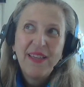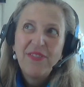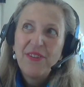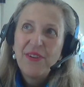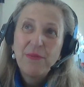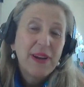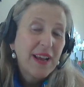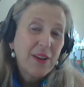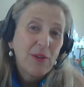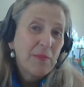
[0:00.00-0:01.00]
what I
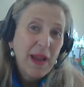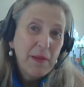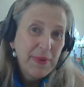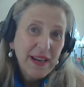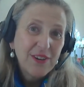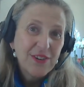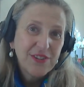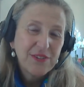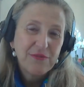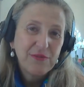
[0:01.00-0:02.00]
call my
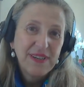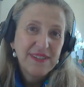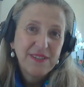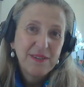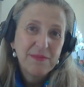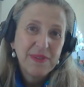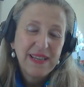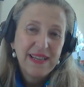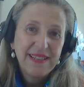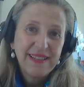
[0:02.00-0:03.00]
pillars of wisdom
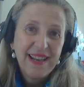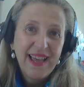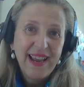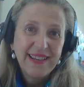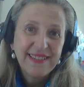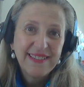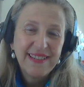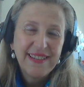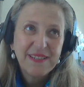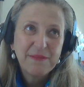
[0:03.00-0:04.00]
and light.
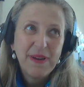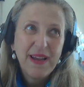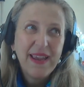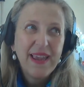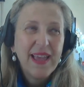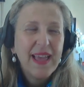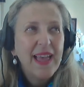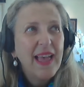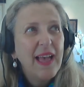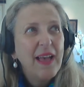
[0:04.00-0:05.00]
That is
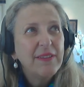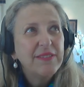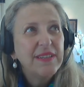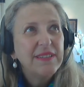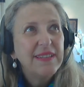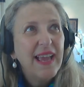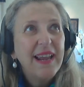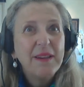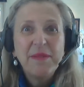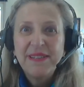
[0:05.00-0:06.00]
the
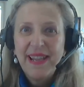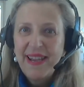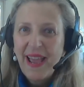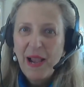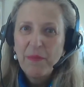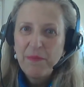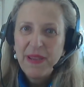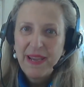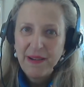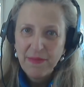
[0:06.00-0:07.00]
element that helped
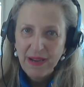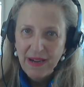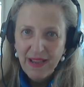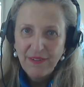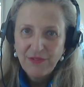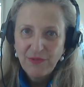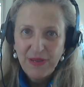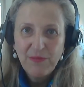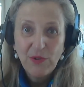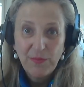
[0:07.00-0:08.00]
me in my life to
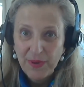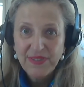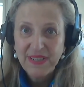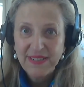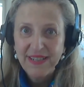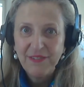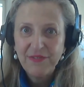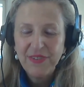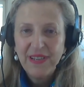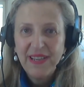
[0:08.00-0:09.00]
be more
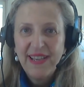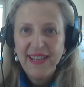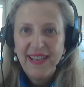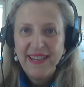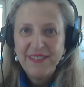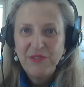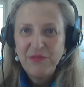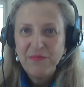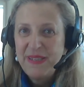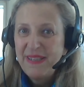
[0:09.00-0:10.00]
positive and
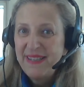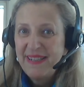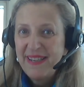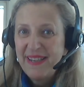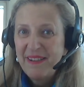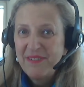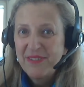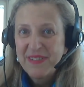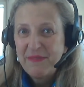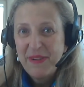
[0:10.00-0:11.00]
to be
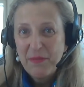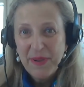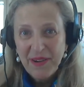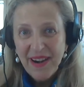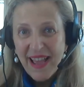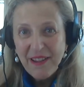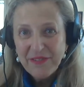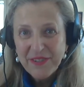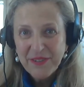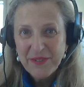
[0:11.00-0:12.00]
just living a better life.
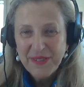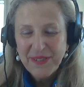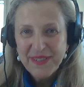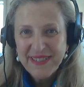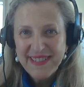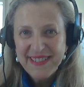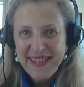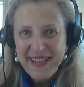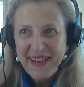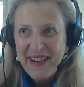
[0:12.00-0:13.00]
So just these are